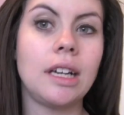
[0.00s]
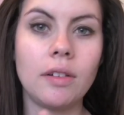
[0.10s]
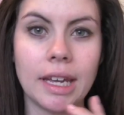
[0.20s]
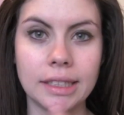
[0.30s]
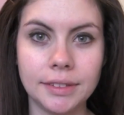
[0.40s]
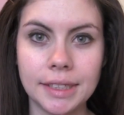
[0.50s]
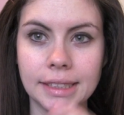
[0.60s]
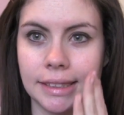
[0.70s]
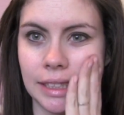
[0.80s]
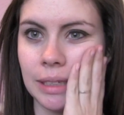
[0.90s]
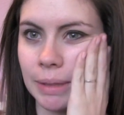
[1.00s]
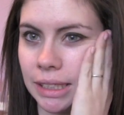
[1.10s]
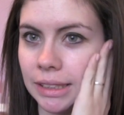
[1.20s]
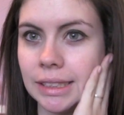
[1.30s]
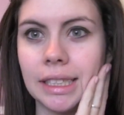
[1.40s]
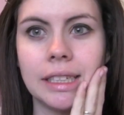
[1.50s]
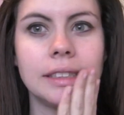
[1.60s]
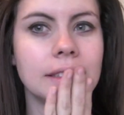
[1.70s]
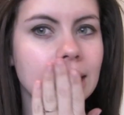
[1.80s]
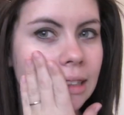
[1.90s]
So as you can see, my skin
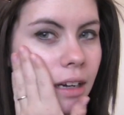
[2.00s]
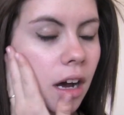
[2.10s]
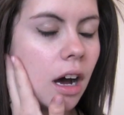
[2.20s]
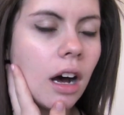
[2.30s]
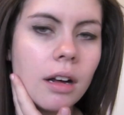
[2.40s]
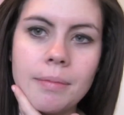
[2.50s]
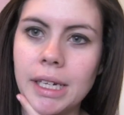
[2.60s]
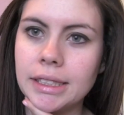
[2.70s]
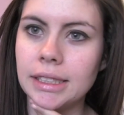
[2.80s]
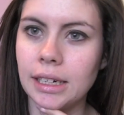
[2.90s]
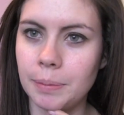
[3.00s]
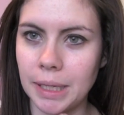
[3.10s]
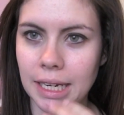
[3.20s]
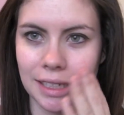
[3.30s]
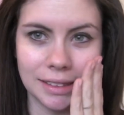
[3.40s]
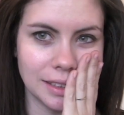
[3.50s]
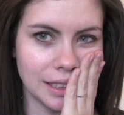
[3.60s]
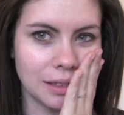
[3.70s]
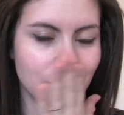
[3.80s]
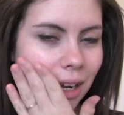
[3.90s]
is like all messed up. It has
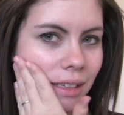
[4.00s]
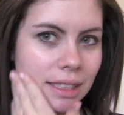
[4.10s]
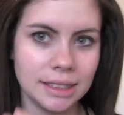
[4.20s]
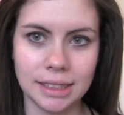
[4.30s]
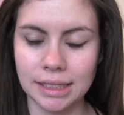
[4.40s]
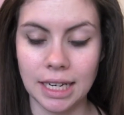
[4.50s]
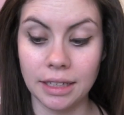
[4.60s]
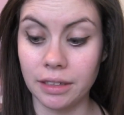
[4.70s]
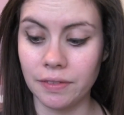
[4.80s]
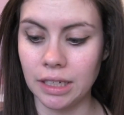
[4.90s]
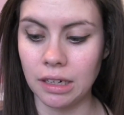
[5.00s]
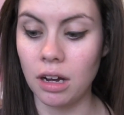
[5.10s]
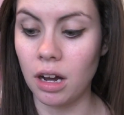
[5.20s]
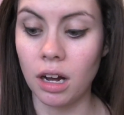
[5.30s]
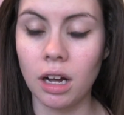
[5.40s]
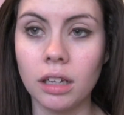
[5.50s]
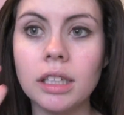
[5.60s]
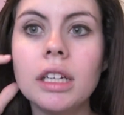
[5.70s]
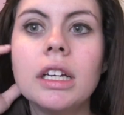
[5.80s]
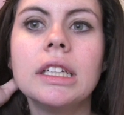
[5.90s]
like redness. It's not even at all.